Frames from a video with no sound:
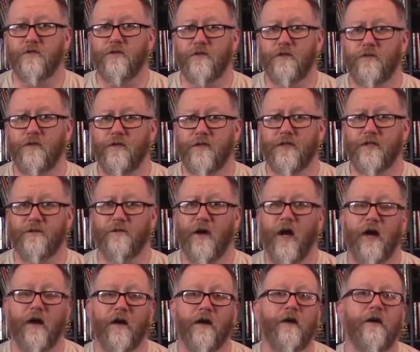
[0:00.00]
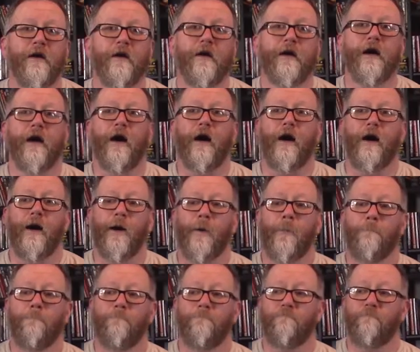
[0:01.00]
Sivana,
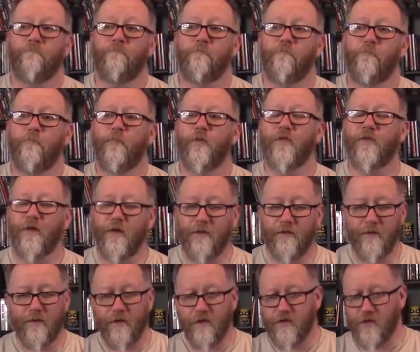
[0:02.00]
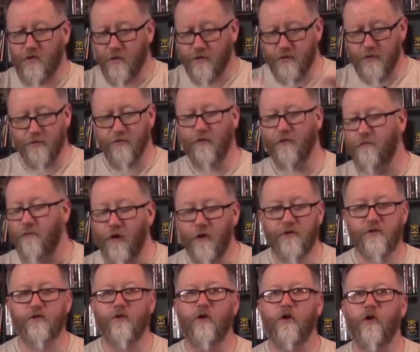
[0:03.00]
um, but then there's also the
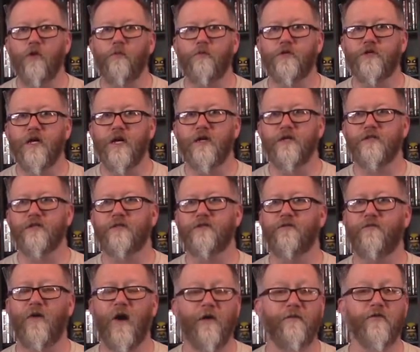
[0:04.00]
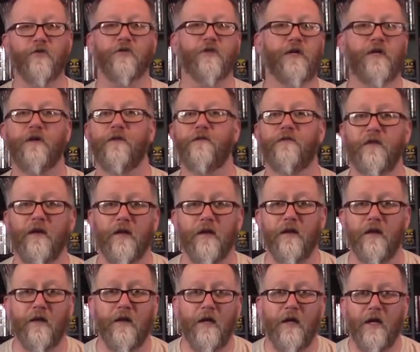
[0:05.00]
foster home, which has five other kids in
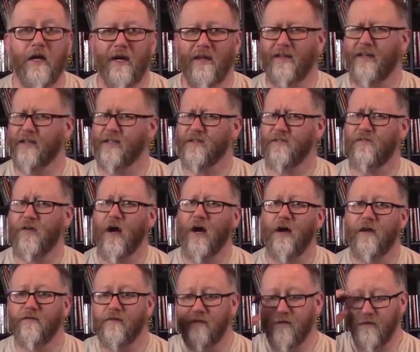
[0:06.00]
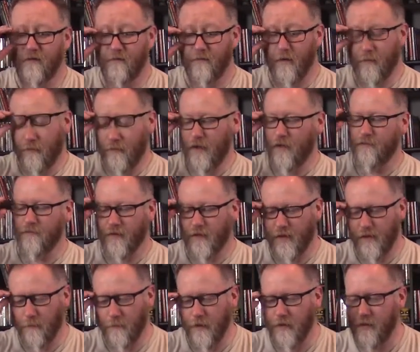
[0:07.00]
it. I think it's five. I'm probably
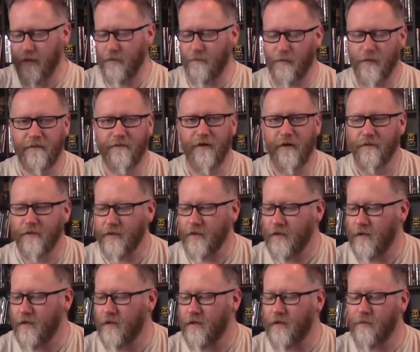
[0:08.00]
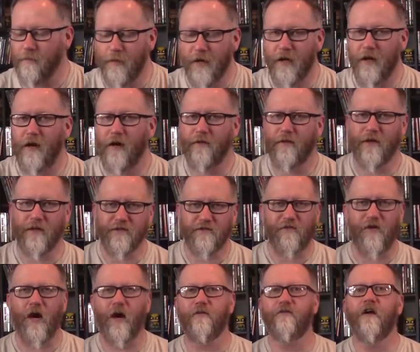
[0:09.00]
forgetting one, and I'm going to sound like an idiot, but I think it's
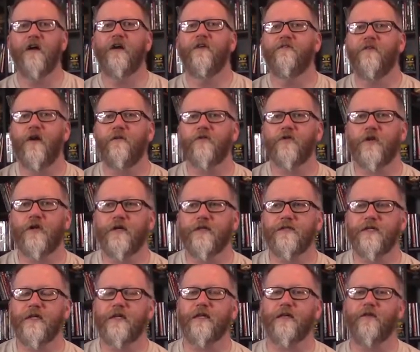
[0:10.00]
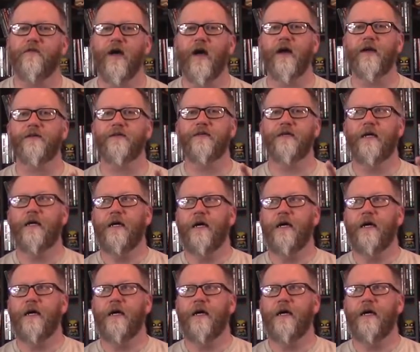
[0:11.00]
five. Five other kids in it that.